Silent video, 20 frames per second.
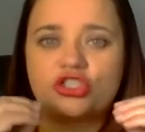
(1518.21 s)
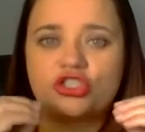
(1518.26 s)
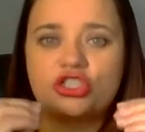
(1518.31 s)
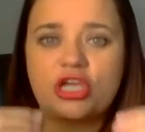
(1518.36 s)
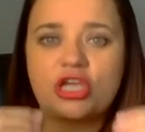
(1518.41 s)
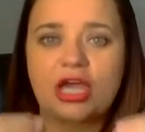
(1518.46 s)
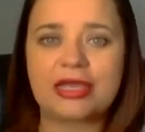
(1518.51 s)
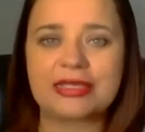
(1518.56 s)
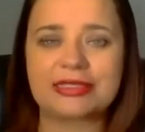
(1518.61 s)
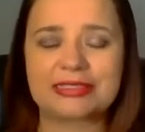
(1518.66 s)

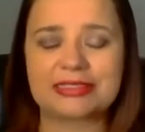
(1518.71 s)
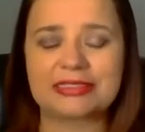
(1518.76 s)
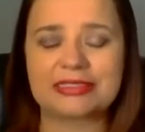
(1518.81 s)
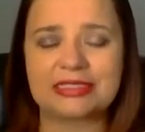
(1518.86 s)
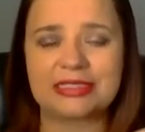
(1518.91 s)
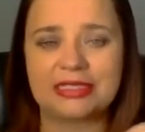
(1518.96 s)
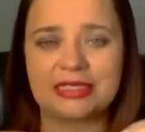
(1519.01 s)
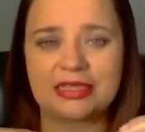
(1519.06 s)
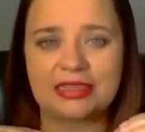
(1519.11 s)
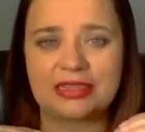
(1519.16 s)

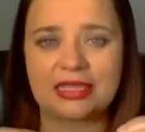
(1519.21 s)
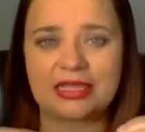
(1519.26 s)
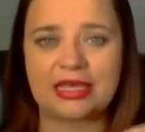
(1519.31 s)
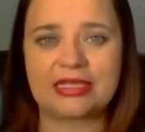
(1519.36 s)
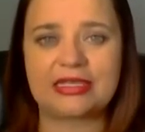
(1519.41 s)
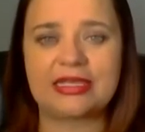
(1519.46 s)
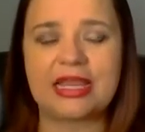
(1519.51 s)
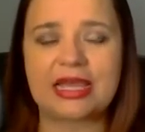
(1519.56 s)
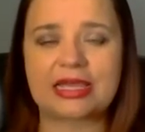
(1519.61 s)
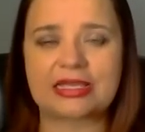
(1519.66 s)
just the
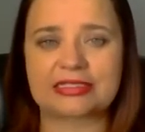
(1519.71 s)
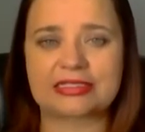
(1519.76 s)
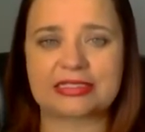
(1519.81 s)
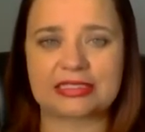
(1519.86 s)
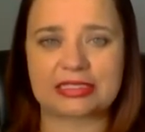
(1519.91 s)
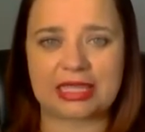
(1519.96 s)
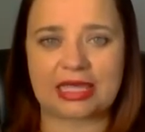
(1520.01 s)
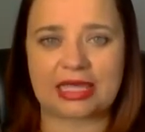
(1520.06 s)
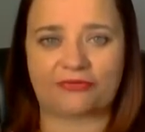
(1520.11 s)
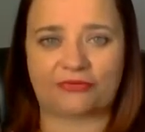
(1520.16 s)
next
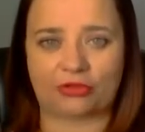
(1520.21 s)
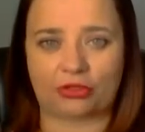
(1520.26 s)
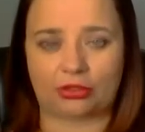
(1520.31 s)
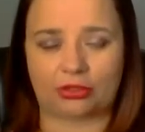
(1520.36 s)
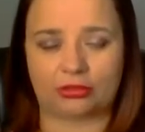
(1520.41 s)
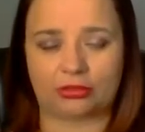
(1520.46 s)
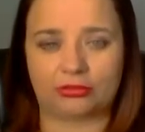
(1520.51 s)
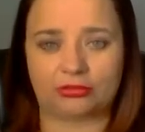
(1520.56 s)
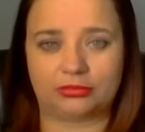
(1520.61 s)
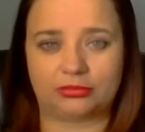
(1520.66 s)

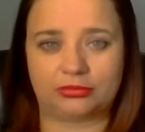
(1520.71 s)
level.